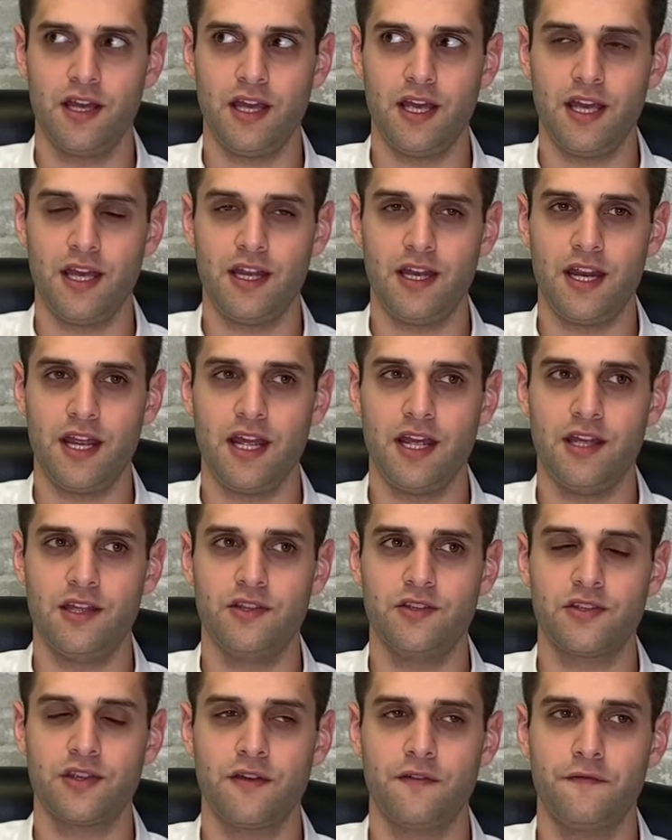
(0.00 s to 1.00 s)
it
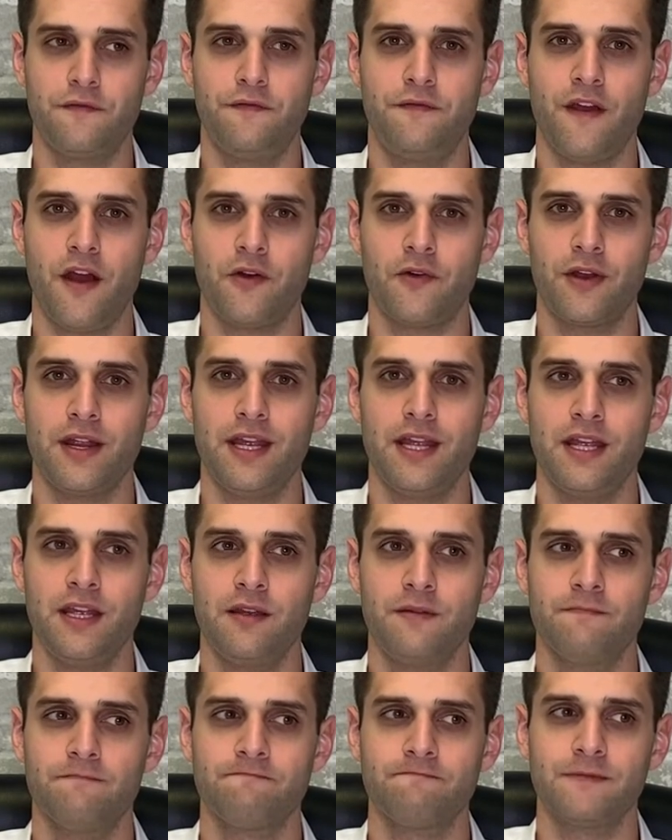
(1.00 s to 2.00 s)
is
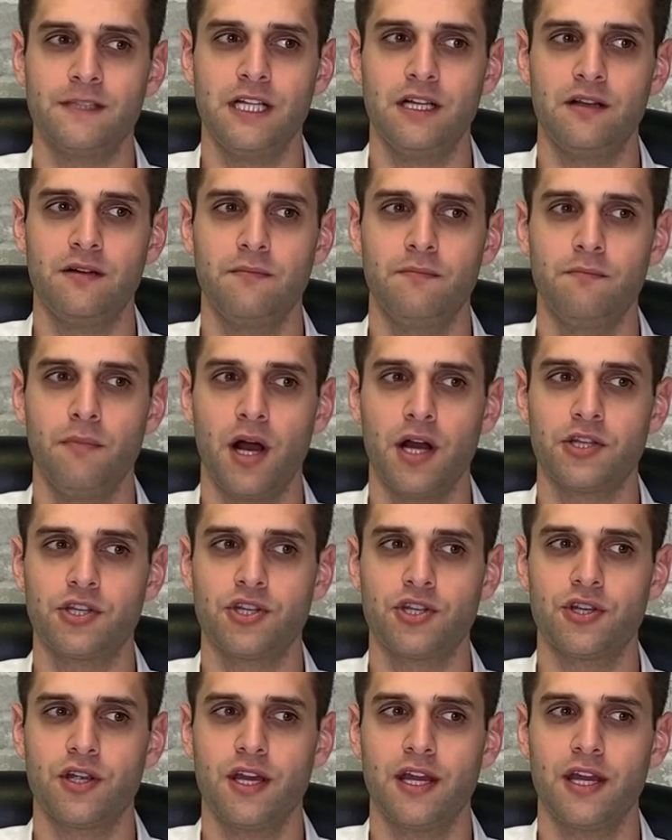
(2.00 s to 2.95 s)
very much,